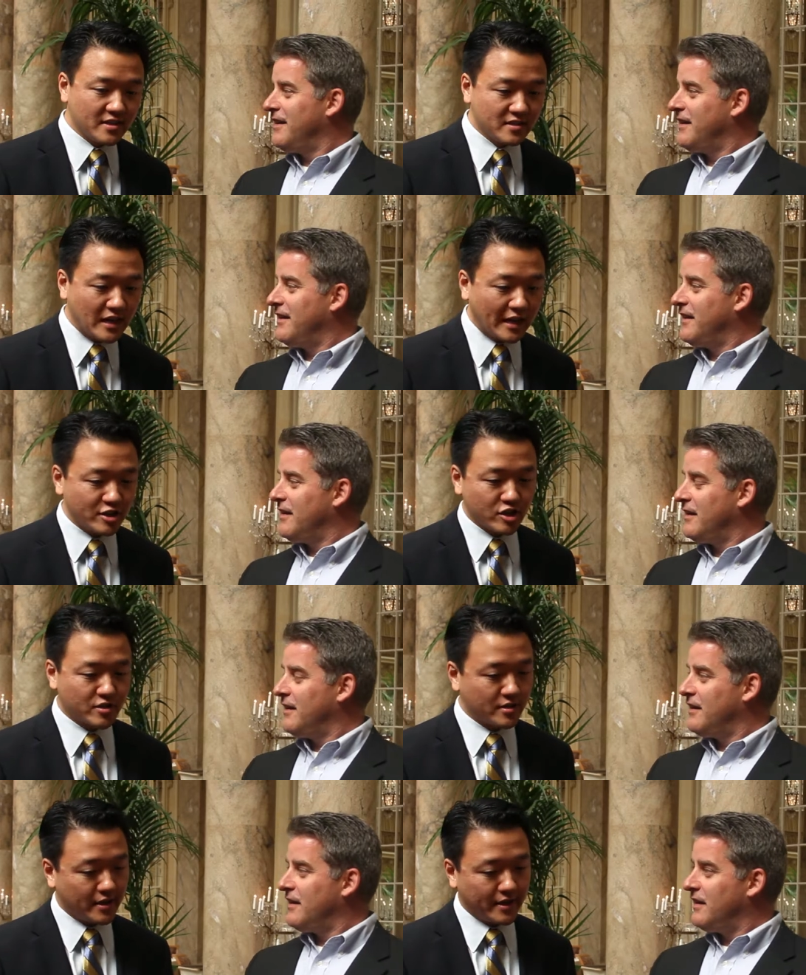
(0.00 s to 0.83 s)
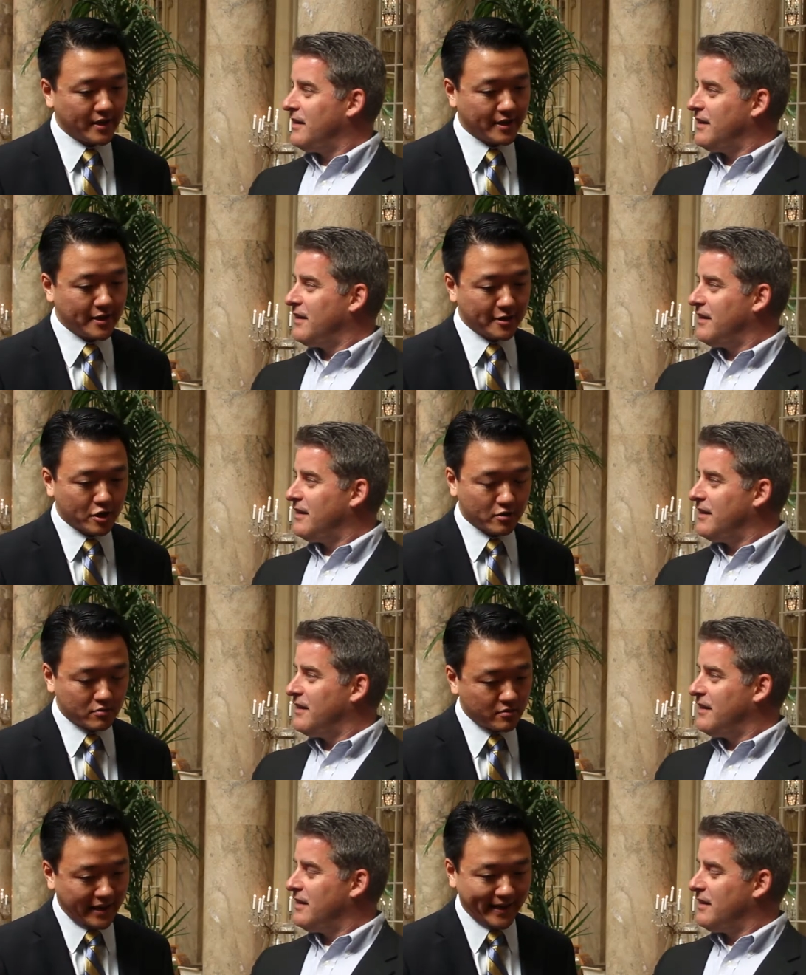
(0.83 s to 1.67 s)
Speaker 1: not just like
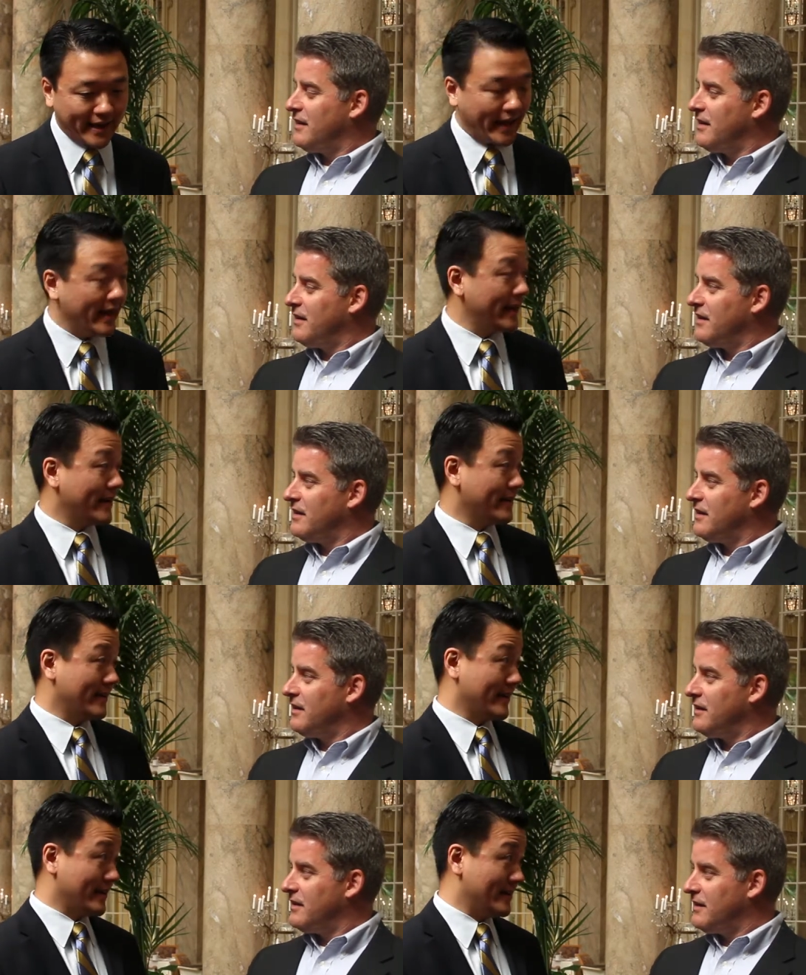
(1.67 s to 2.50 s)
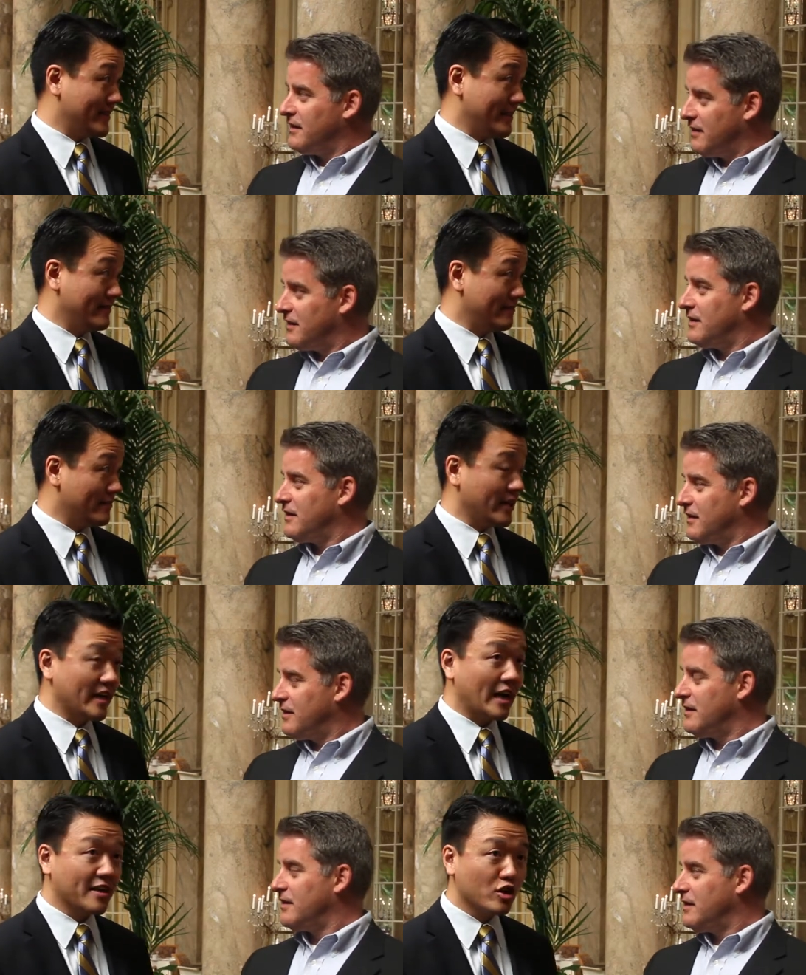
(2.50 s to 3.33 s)
taking any kind of content,
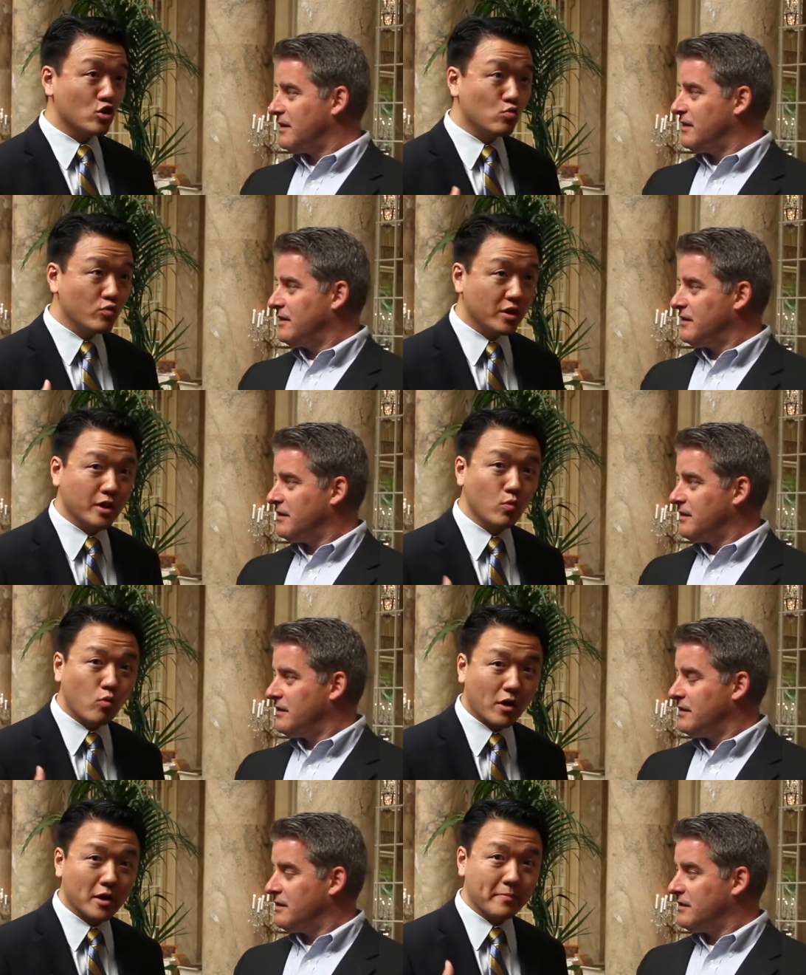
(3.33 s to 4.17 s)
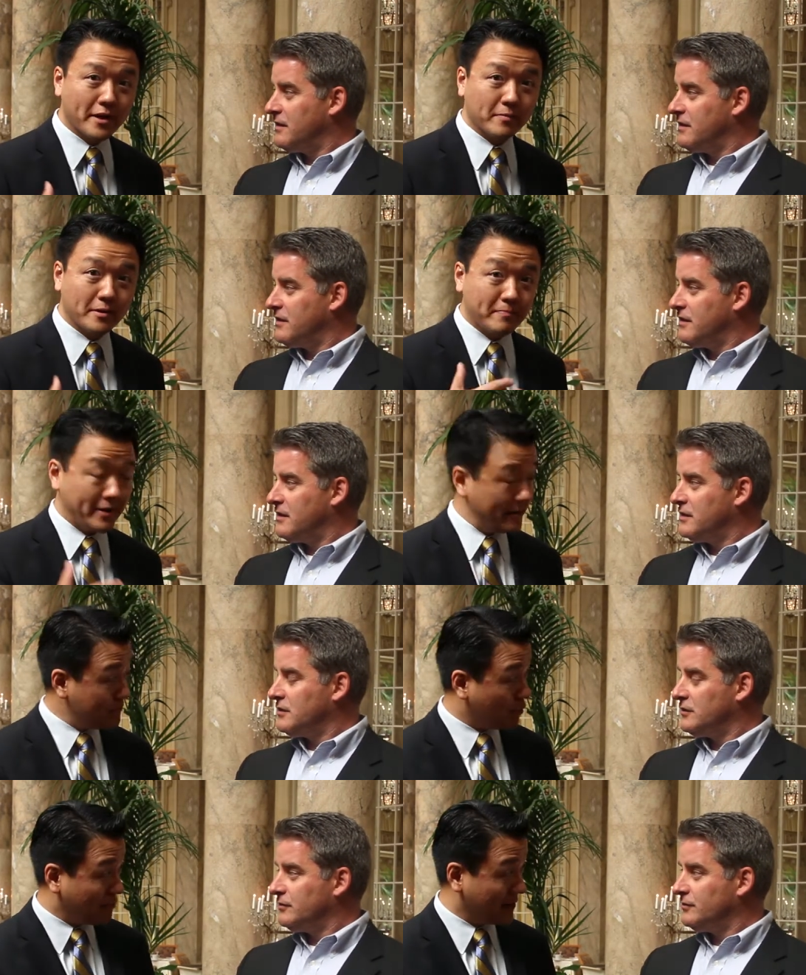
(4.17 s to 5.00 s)
right? I think you really want to be able to
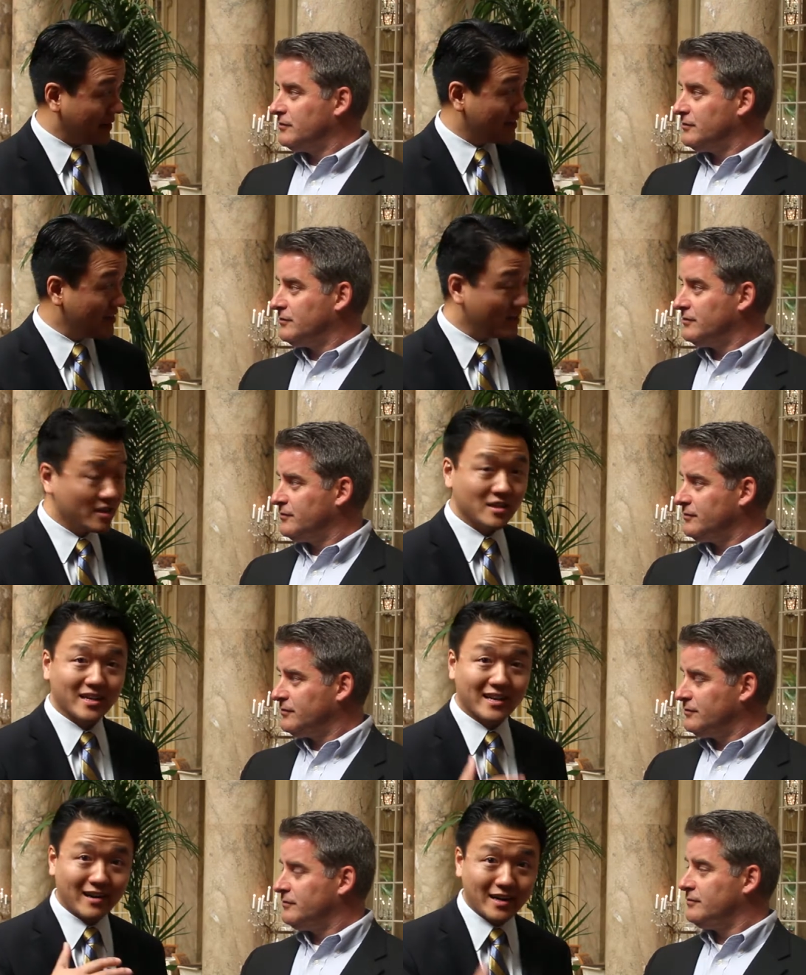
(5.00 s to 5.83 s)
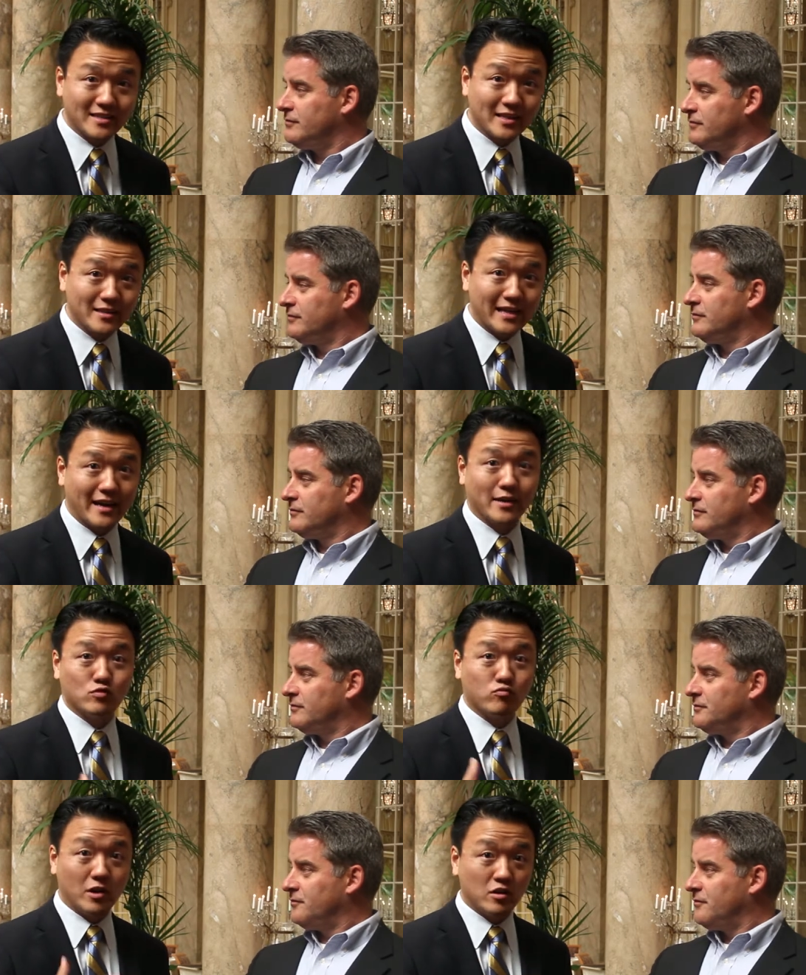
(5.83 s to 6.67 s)
pinpoint the content that
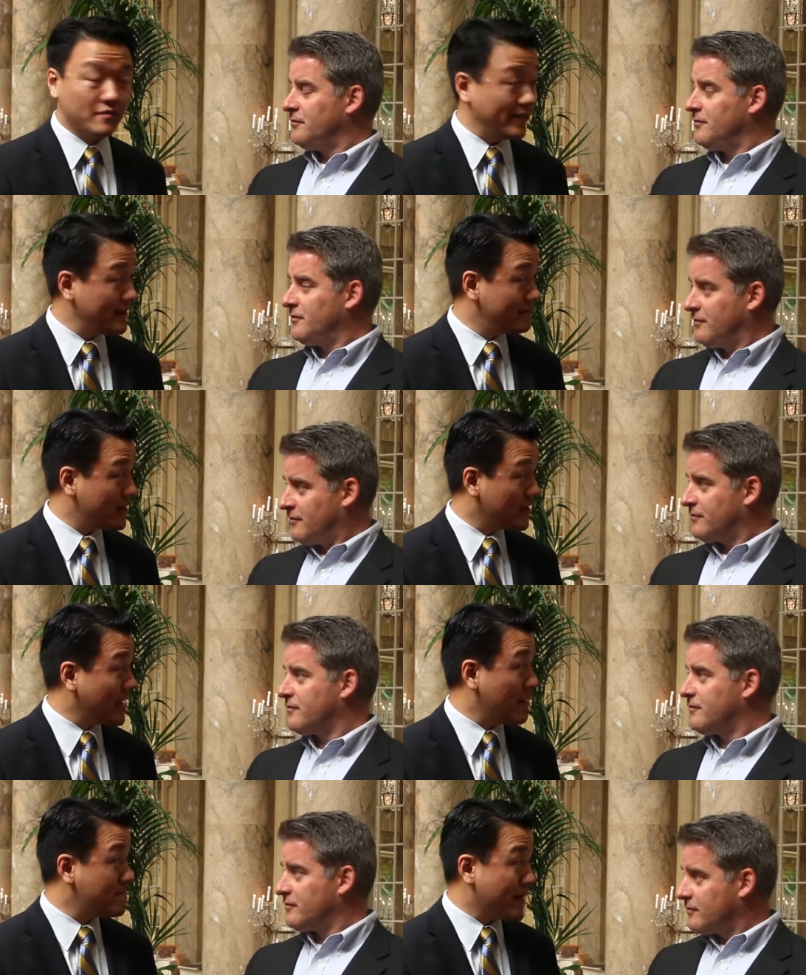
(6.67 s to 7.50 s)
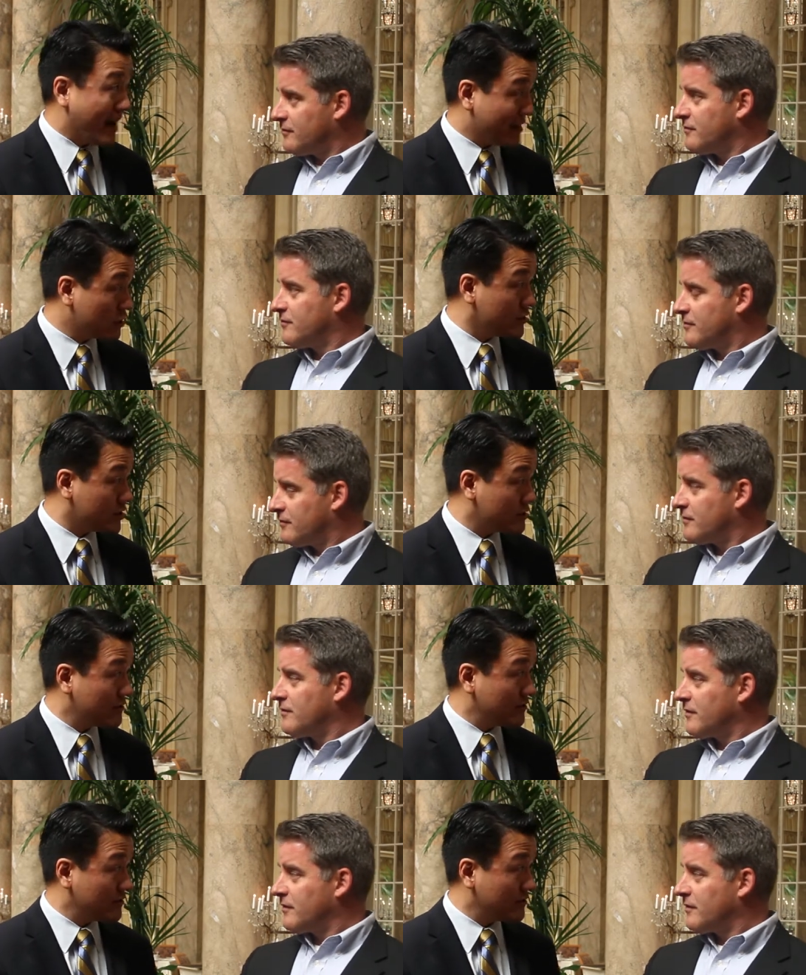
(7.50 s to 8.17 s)
is relevant and that matters,